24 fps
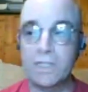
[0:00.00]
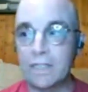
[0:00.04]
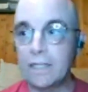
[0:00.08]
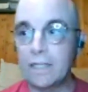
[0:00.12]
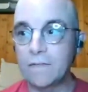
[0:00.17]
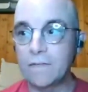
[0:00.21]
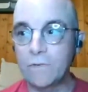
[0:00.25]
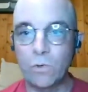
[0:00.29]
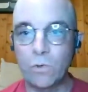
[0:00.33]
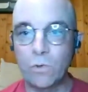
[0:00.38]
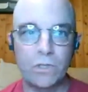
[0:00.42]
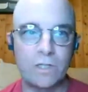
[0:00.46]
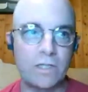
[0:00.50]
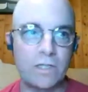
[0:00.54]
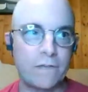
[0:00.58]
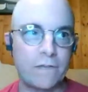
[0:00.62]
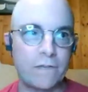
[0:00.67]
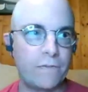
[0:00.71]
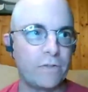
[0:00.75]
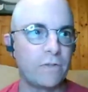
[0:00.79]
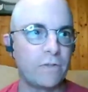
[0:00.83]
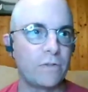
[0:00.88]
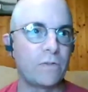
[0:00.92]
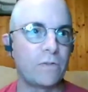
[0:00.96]
see, of course,
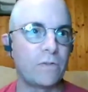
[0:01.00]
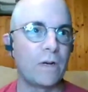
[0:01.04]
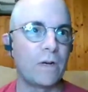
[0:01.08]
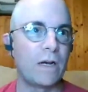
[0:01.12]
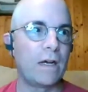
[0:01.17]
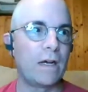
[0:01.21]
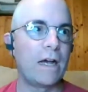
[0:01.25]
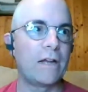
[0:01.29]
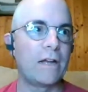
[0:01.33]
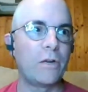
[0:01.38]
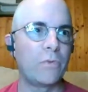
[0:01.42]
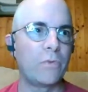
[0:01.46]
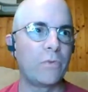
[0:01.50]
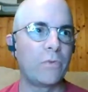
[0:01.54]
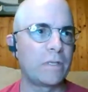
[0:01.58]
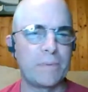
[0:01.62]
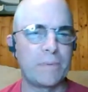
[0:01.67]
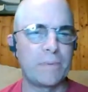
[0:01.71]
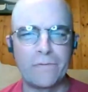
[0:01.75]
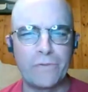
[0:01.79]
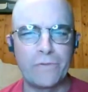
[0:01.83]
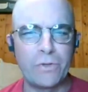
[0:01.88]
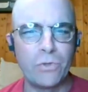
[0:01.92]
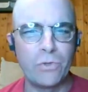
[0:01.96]
if you, uh, I know there's
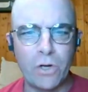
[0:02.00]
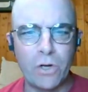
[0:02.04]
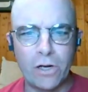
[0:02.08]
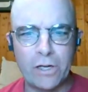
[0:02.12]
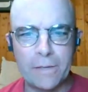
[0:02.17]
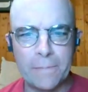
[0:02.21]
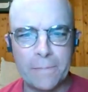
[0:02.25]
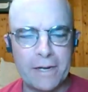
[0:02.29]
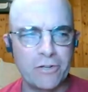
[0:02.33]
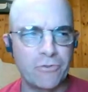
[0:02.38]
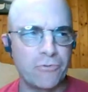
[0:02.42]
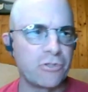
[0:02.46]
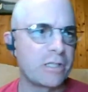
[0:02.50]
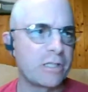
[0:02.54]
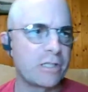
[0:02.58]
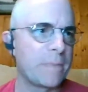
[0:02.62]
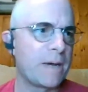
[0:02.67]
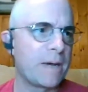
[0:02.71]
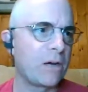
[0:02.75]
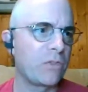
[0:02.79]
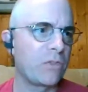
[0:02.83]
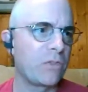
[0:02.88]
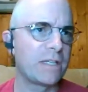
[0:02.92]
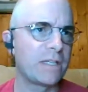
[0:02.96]
been a few documentaries
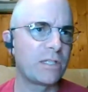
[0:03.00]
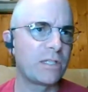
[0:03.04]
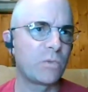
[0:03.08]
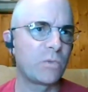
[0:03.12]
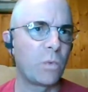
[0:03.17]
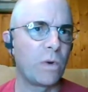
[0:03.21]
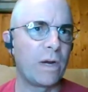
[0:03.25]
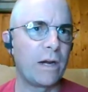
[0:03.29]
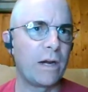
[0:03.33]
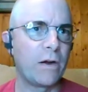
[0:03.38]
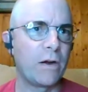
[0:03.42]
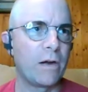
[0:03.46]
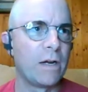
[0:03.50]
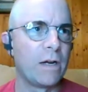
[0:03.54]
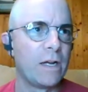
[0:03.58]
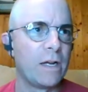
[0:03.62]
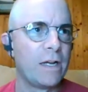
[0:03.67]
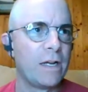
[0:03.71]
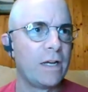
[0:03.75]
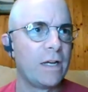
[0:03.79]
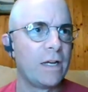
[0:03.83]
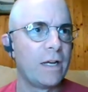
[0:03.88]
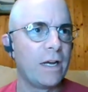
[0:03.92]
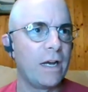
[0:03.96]
about this where
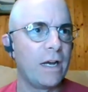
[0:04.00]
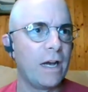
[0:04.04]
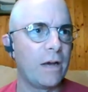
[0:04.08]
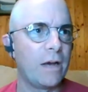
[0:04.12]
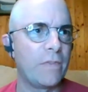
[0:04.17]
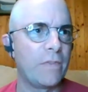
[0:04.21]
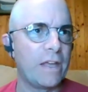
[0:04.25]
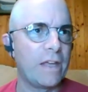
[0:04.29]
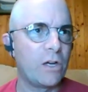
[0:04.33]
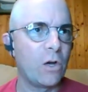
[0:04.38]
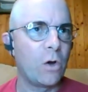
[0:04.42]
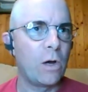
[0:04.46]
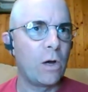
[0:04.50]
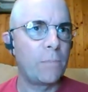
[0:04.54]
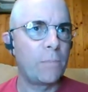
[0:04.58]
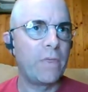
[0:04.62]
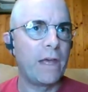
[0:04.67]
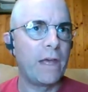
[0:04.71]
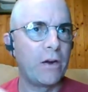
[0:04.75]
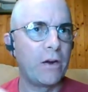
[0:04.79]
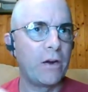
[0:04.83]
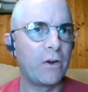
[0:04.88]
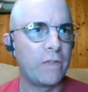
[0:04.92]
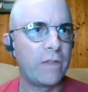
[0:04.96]
uh, they go up
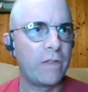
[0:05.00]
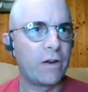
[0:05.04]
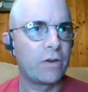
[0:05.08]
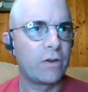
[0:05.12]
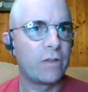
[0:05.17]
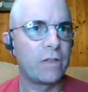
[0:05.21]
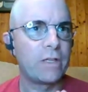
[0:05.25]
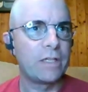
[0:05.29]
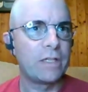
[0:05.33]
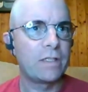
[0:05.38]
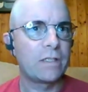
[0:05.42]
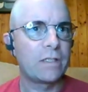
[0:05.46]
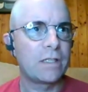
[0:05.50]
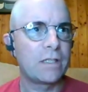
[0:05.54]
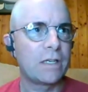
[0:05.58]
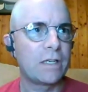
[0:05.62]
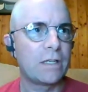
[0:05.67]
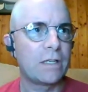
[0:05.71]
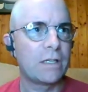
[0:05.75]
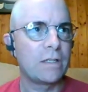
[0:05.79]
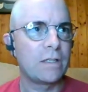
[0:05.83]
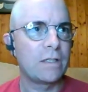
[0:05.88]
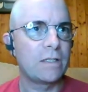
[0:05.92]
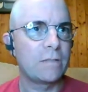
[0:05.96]
there and there are these
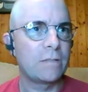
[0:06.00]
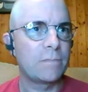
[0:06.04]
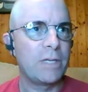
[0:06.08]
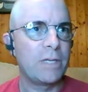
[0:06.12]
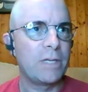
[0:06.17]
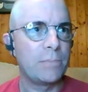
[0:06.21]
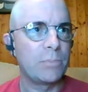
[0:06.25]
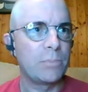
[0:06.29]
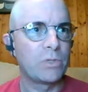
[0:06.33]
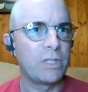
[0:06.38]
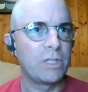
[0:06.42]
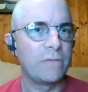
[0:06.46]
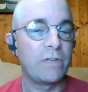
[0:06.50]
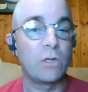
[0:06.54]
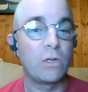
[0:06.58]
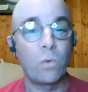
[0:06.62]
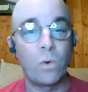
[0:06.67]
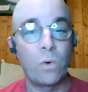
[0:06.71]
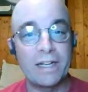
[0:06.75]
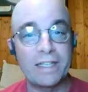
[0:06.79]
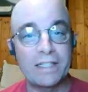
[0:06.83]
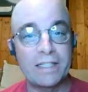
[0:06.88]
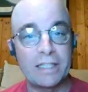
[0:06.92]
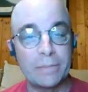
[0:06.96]
uh, these people living
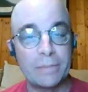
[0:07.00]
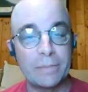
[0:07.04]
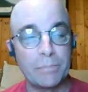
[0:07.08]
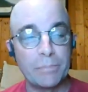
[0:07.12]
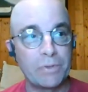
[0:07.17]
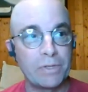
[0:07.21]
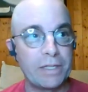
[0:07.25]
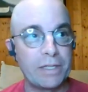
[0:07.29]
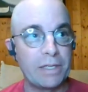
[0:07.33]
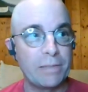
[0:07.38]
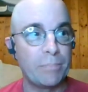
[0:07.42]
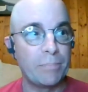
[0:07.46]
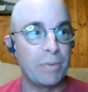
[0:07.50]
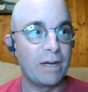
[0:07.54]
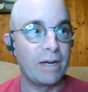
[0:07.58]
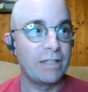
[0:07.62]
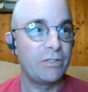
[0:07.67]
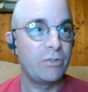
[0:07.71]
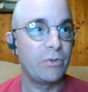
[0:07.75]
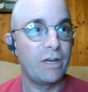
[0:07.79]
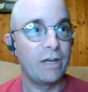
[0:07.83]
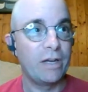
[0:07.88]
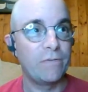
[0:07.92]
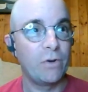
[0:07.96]
quite simply,
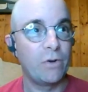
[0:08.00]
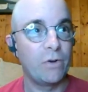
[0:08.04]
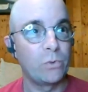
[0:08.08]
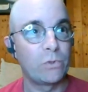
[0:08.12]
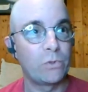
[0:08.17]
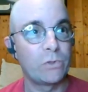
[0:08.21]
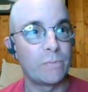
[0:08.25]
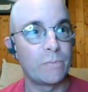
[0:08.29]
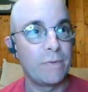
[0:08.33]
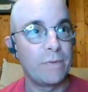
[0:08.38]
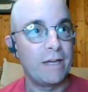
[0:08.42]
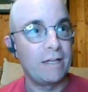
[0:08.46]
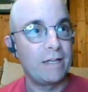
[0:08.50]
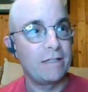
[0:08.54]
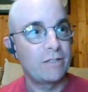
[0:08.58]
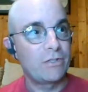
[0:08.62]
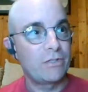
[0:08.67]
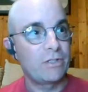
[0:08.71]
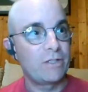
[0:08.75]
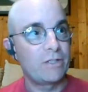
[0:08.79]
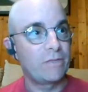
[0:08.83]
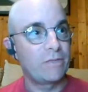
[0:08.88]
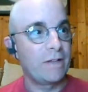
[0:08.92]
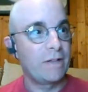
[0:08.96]
but you have old men
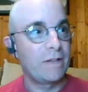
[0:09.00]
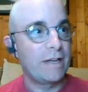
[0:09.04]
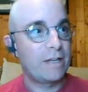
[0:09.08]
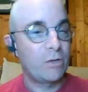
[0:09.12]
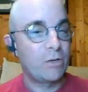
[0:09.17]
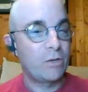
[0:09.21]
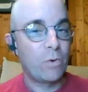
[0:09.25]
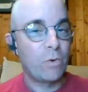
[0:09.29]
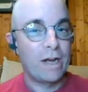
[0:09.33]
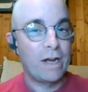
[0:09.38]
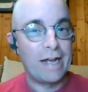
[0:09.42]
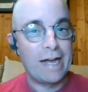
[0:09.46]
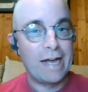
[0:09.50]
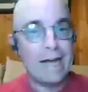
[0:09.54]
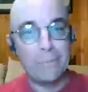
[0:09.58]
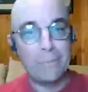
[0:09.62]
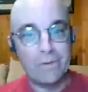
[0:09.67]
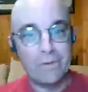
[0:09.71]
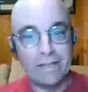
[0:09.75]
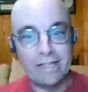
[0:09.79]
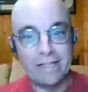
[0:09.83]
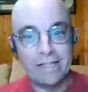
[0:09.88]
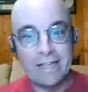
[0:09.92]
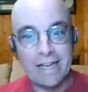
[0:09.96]
sort of like quite
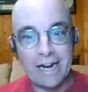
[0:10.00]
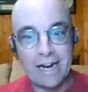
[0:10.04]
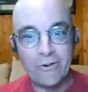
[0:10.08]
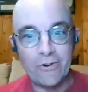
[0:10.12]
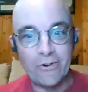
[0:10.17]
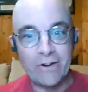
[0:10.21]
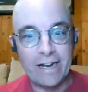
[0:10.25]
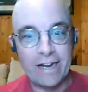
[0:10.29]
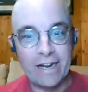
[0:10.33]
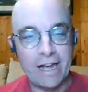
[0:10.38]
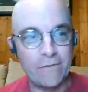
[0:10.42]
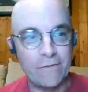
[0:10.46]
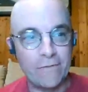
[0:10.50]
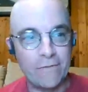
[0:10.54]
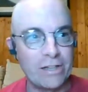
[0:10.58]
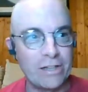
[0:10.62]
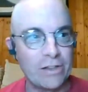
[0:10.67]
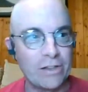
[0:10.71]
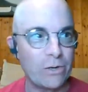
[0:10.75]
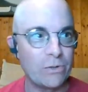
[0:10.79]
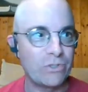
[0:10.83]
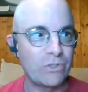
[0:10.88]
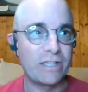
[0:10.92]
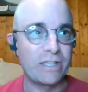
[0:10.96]
happily carrying heavy
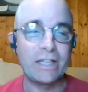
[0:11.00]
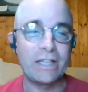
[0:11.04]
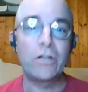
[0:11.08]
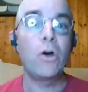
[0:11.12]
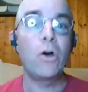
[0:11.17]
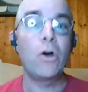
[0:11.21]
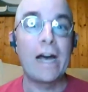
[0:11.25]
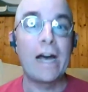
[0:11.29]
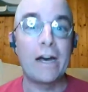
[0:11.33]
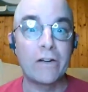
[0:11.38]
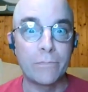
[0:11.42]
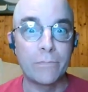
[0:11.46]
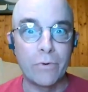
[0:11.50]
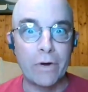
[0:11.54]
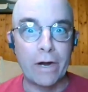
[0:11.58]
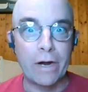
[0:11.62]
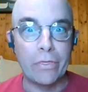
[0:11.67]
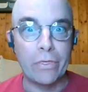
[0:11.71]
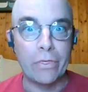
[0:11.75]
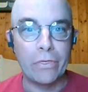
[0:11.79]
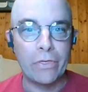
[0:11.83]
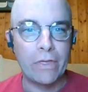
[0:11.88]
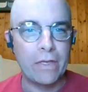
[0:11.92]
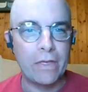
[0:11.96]
loads and they're not out of
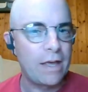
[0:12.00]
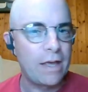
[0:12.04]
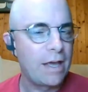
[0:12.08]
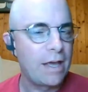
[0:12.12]
breath